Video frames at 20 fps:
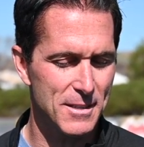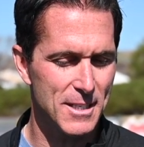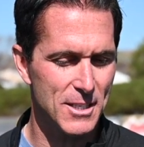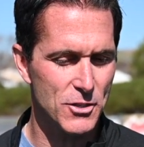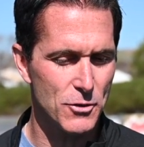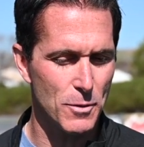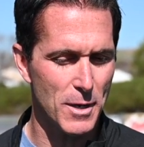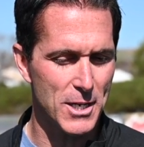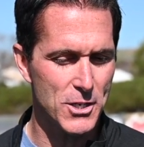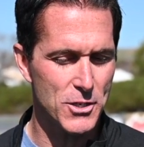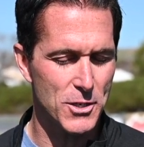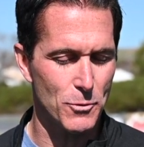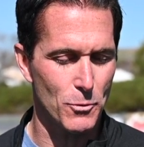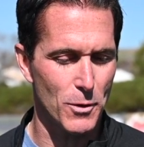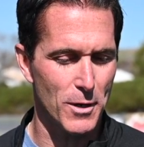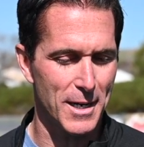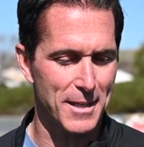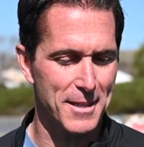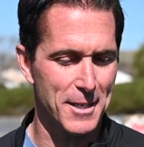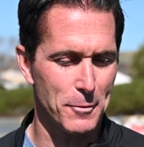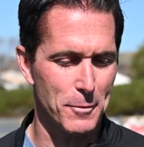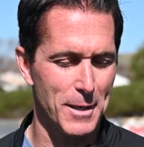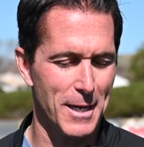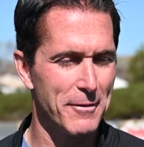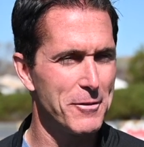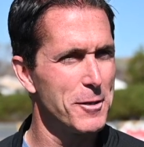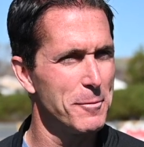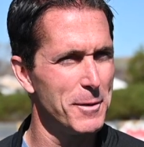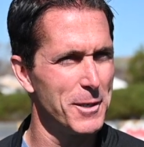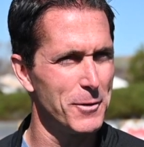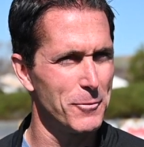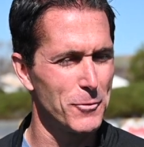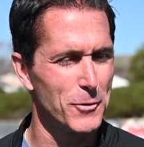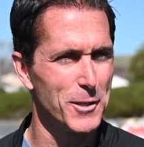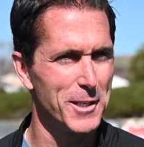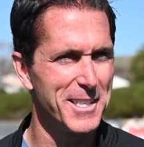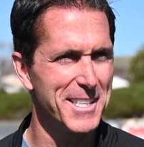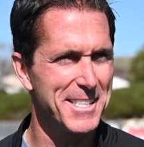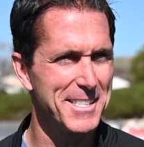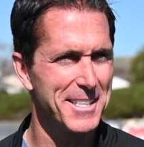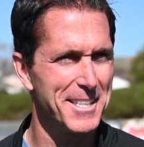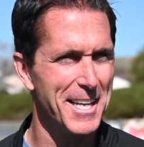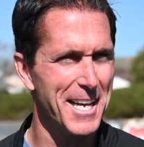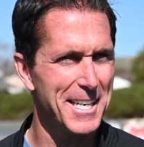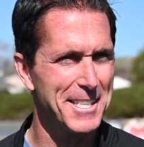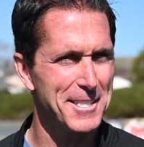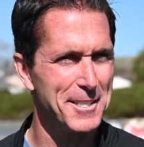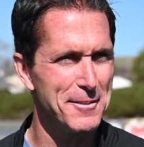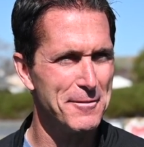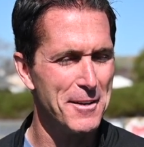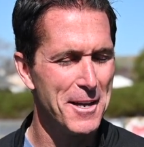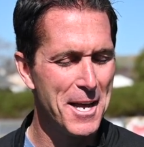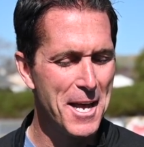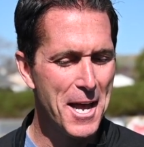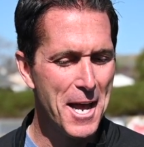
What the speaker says: situation where I think we have to be really selective.